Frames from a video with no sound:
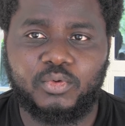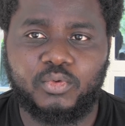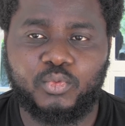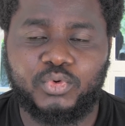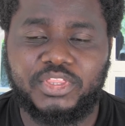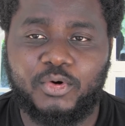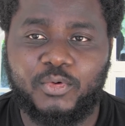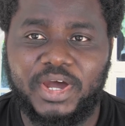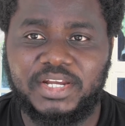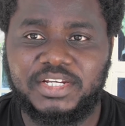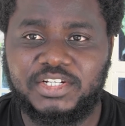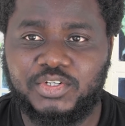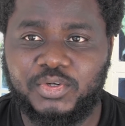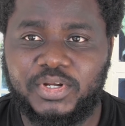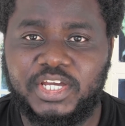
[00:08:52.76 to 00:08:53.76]
with the right
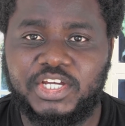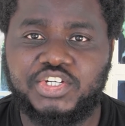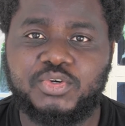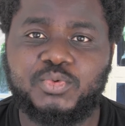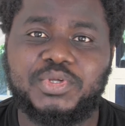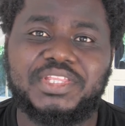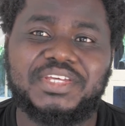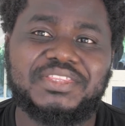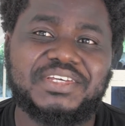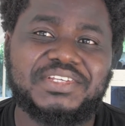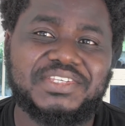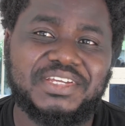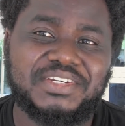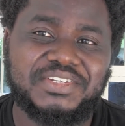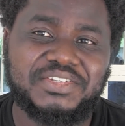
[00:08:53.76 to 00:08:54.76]
intonation within the
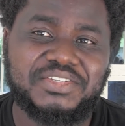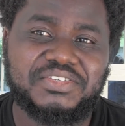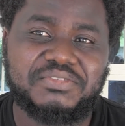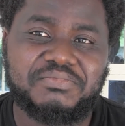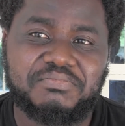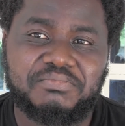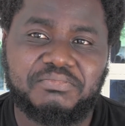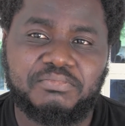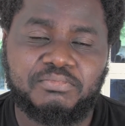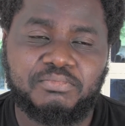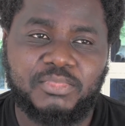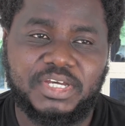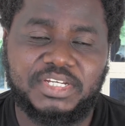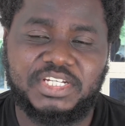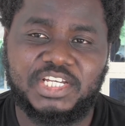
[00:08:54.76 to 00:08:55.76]
sentence,
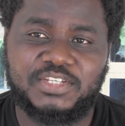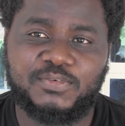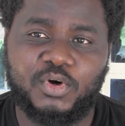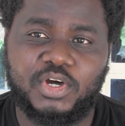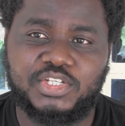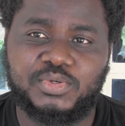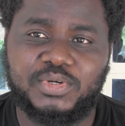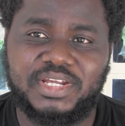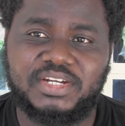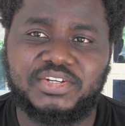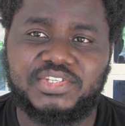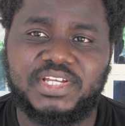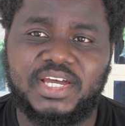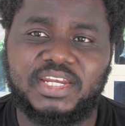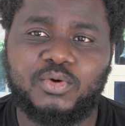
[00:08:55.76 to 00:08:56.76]
and just focus on
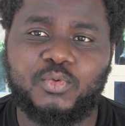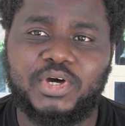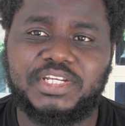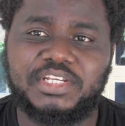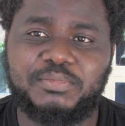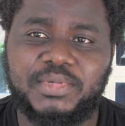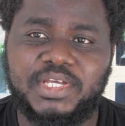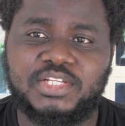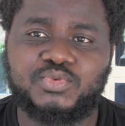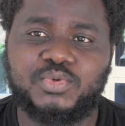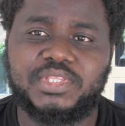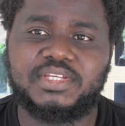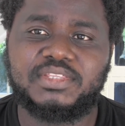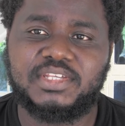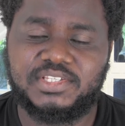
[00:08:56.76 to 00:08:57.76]
understanding what it means
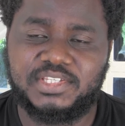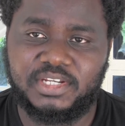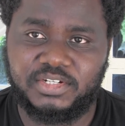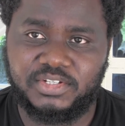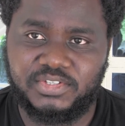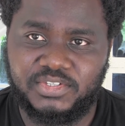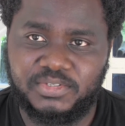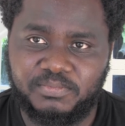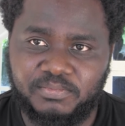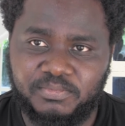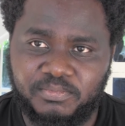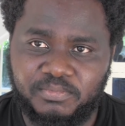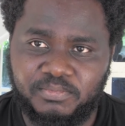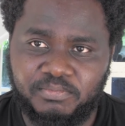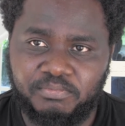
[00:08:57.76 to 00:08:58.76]
within the sentence.
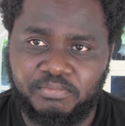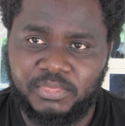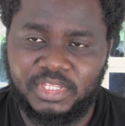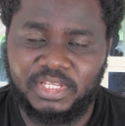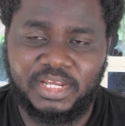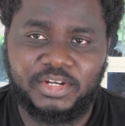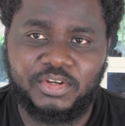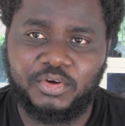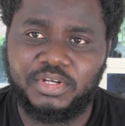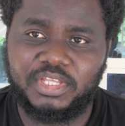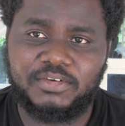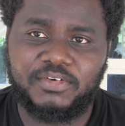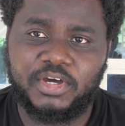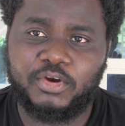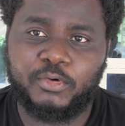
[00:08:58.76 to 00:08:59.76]
Then I don't
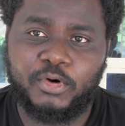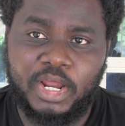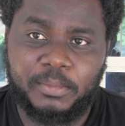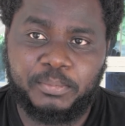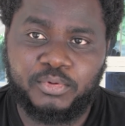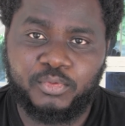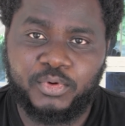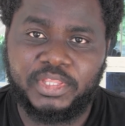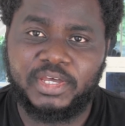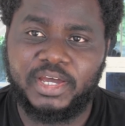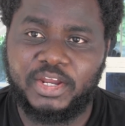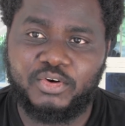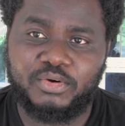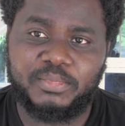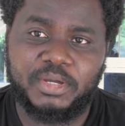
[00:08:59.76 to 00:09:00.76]
give a crap whether
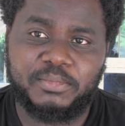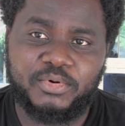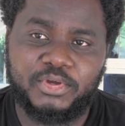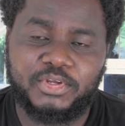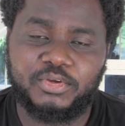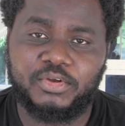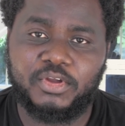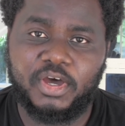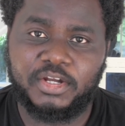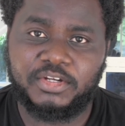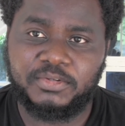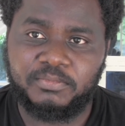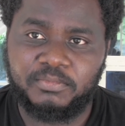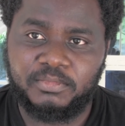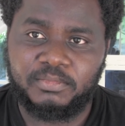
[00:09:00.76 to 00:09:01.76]
I remember it or
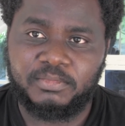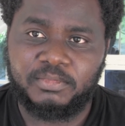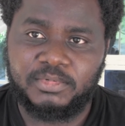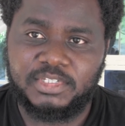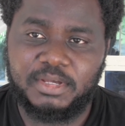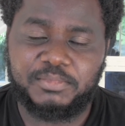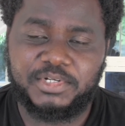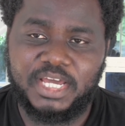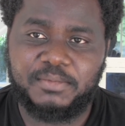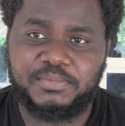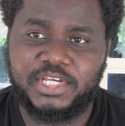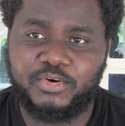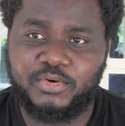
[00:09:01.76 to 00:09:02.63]
not. Sometimes I